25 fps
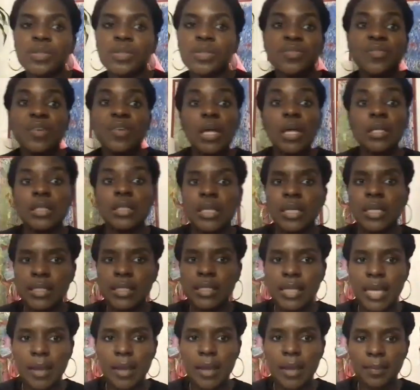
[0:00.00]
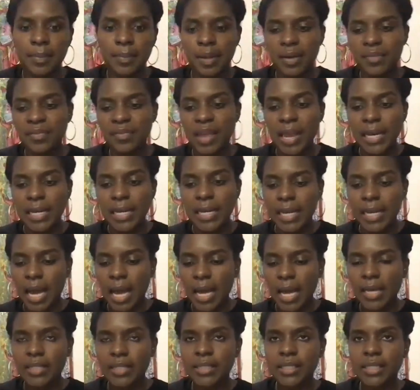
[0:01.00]
who has failed an exam of any
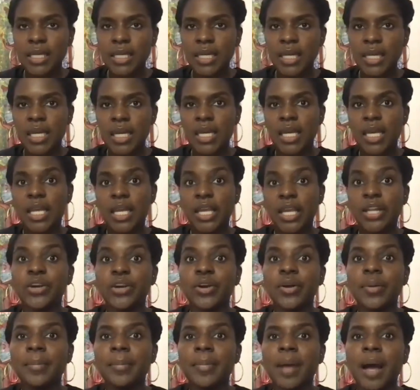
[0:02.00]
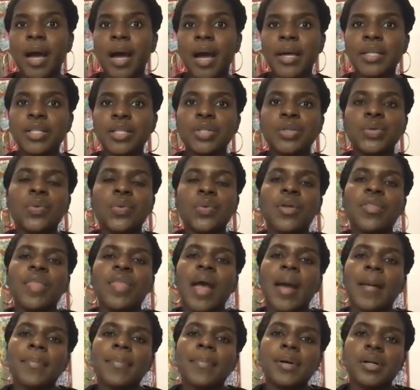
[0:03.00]
kind, in your mind, you are
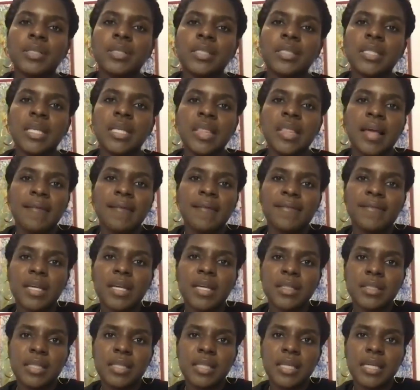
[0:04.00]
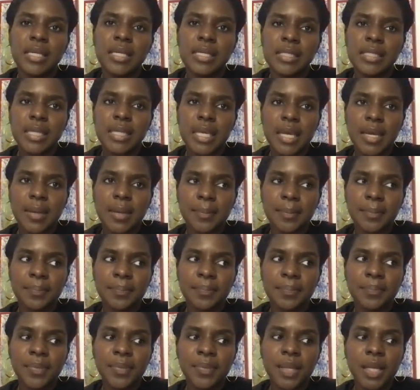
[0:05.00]
that person that failed the exam.
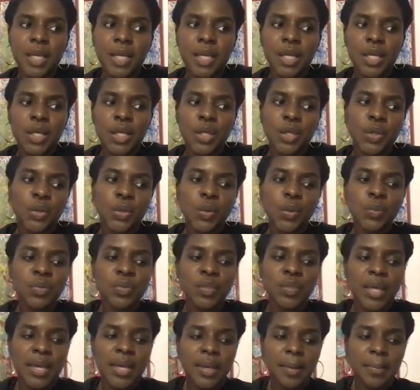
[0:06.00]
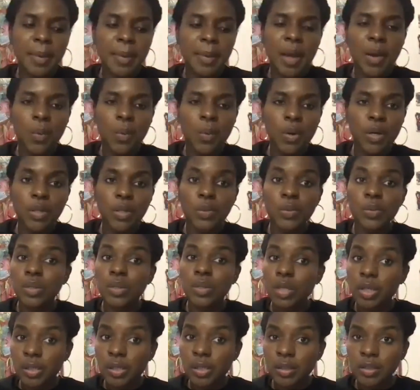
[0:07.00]
You don't think about what you
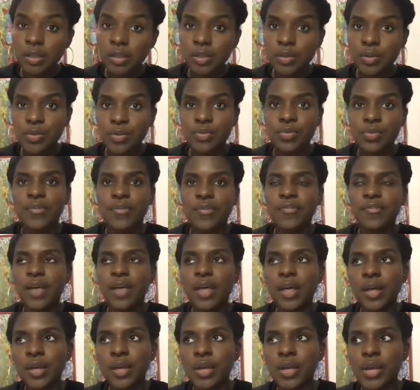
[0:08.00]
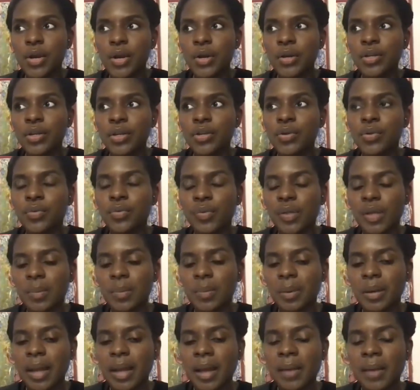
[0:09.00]
learned through the failure. You don't think
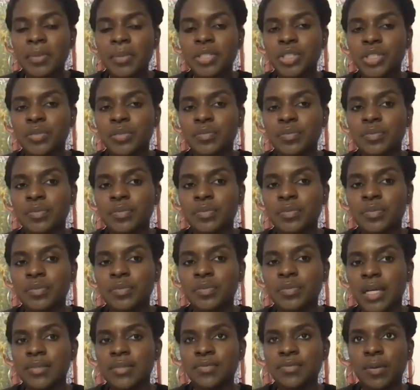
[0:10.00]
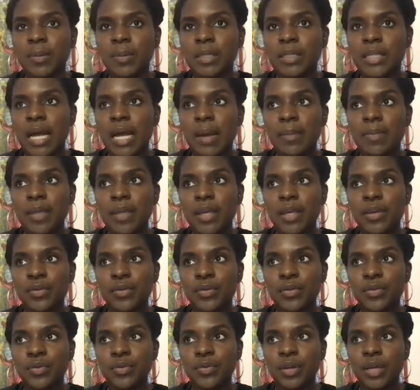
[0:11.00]
about how much you've done from the time
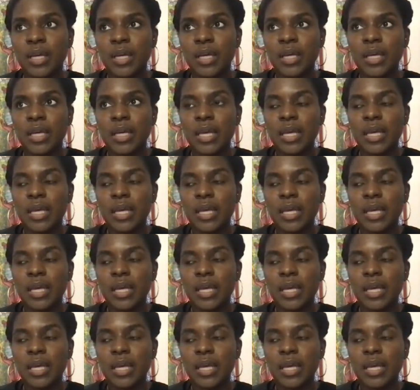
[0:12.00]
that you